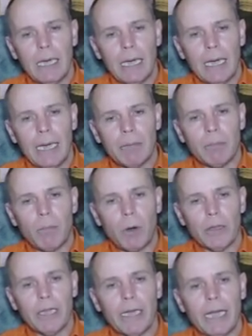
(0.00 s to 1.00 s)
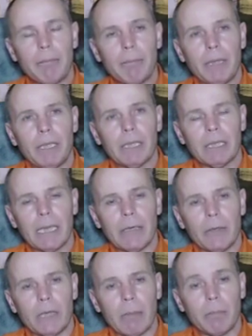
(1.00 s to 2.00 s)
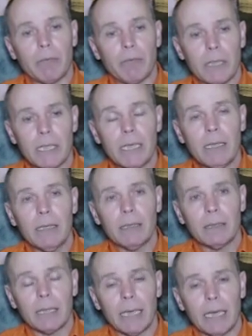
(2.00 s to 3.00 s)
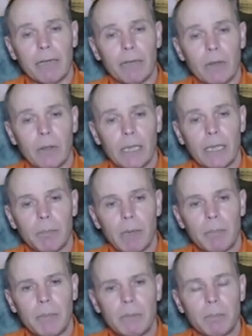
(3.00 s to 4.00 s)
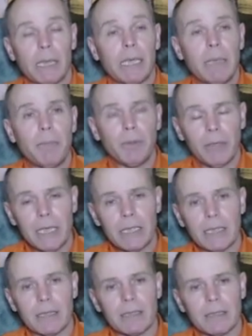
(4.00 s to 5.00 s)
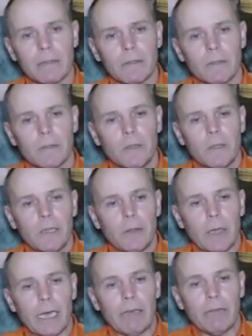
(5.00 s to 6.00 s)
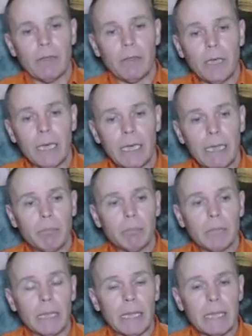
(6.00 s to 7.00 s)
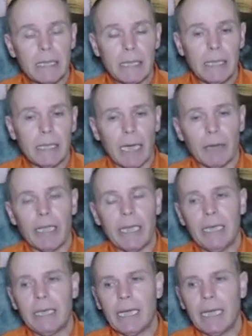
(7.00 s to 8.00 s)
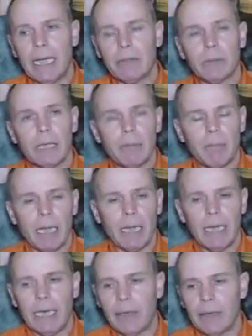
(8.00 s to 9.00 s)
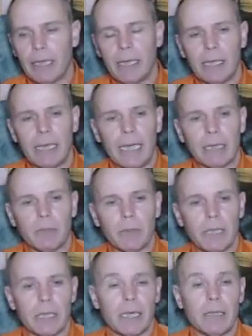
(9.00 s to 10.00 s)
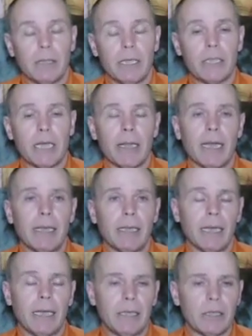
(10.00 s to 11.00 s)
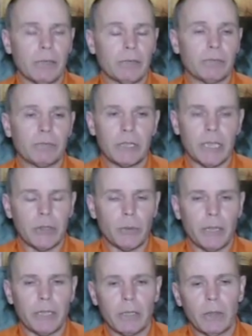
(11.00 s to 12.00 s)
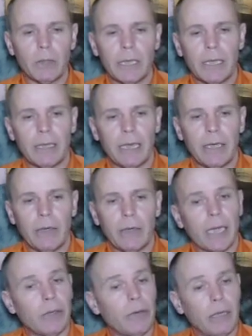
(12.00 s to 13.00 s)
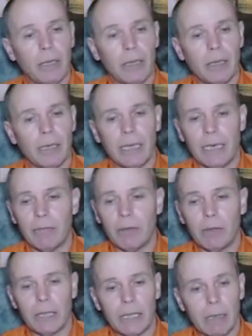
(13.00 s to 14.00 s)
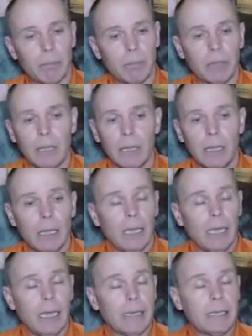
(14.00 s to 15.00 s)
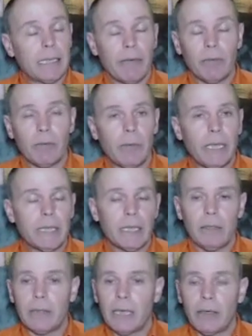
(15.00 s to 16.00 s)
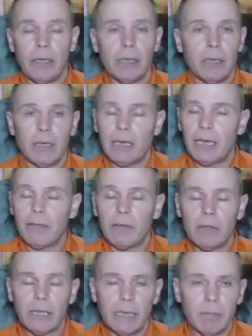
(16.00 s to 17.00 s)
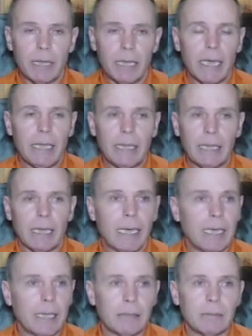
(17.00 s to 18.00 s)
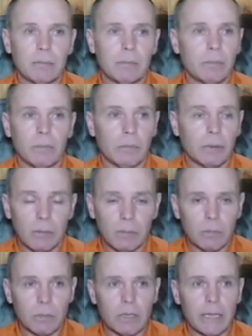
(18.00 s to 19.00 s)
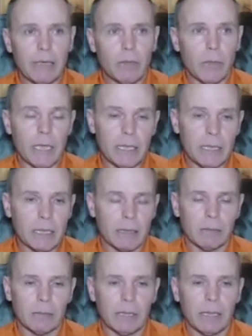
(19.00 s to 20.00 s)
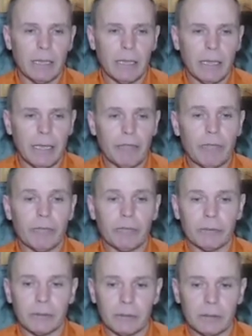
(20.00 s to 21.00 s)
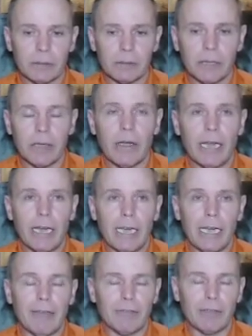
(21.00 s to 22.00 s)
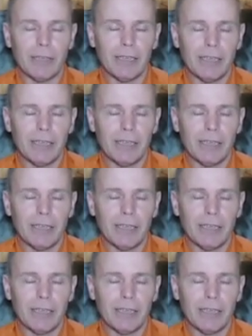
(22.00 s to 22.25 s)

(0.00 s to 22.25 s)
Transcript: I am more than happy that you come and visit and have a look at the puppies, but keep your distance. You can have a look at them and see how they interact with their mother, how they interact with each other at the age of 6 weeks old, and then you can return and have a look at them at 7 weeks, and you can return and have a look at them at 8 and 9 and 10 weeks, if there are any left.